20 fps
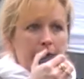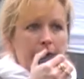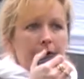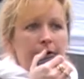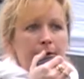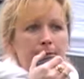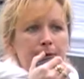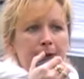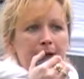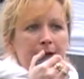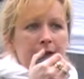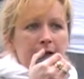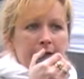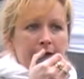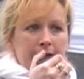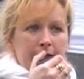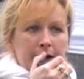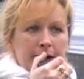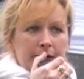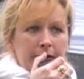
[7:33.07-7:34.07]
Independent
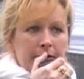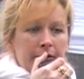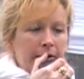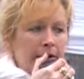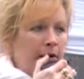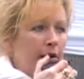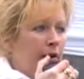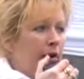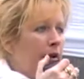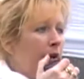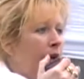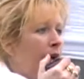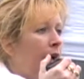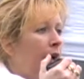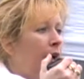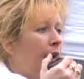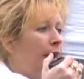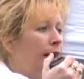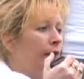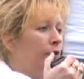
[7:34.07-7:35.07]
Gazette,
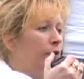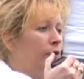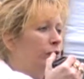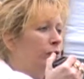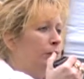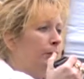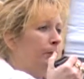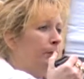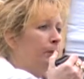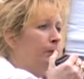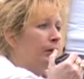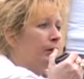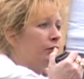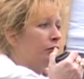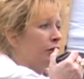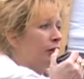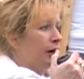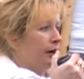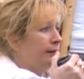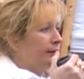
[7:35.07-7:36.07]
and groups
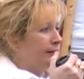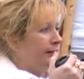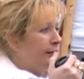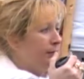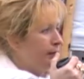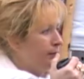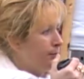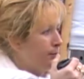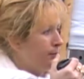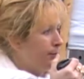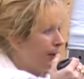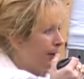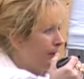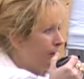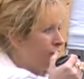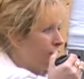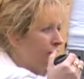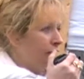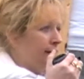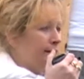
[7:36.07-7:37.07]
such as NEPA
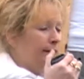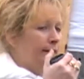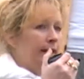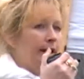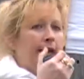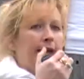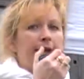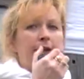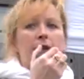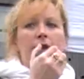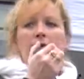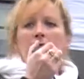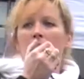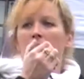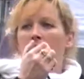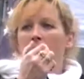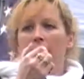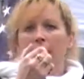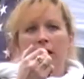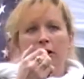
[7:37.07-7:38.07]
Patriots, and
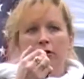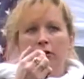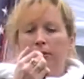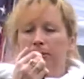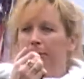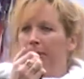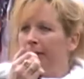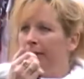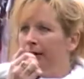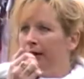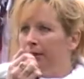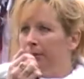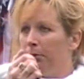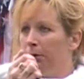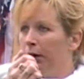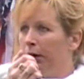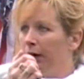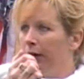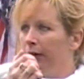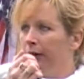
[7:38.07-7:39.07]
our group, the Tea
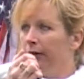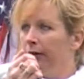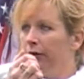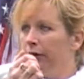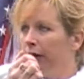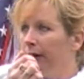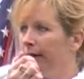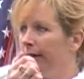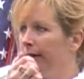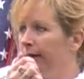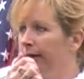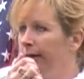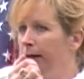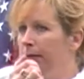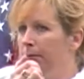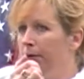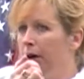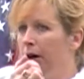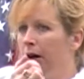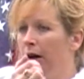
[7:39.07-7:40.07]
Party, the Scranton
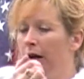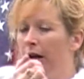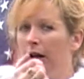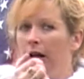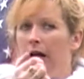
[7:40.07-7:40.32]
Tea Party,